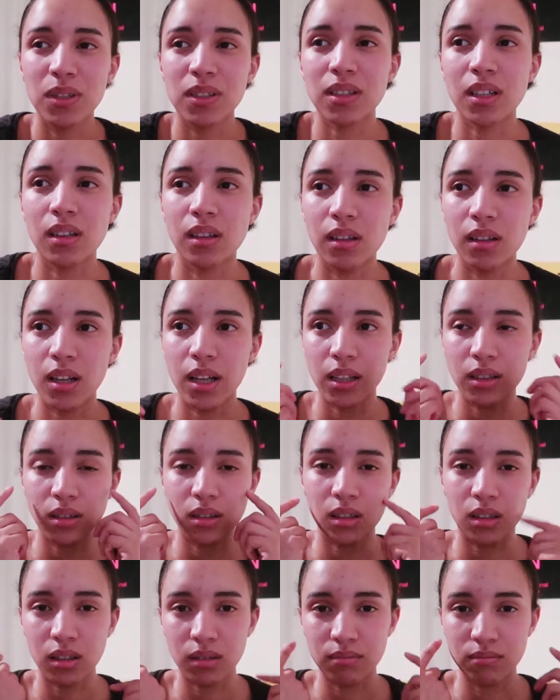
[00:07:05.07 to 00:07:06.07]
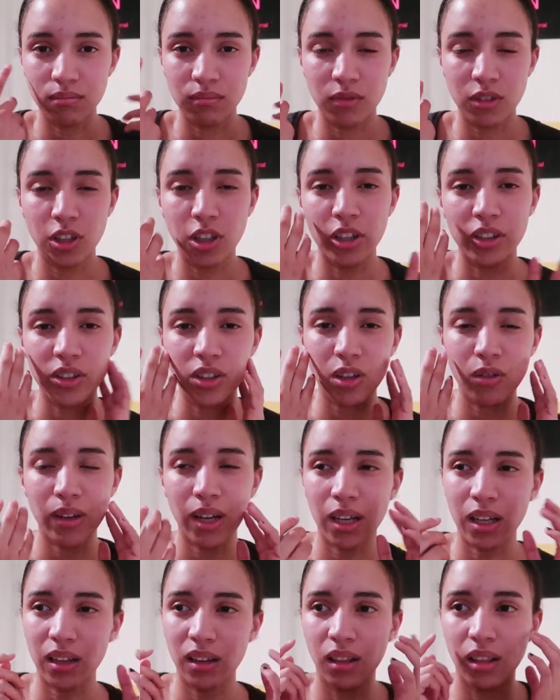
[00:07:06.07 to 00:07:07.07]
besides the like the
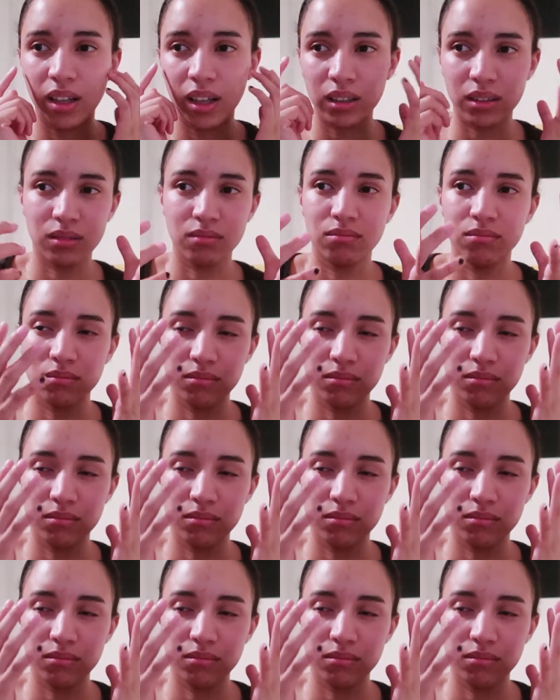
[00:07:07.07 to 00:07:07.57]
earthquake and like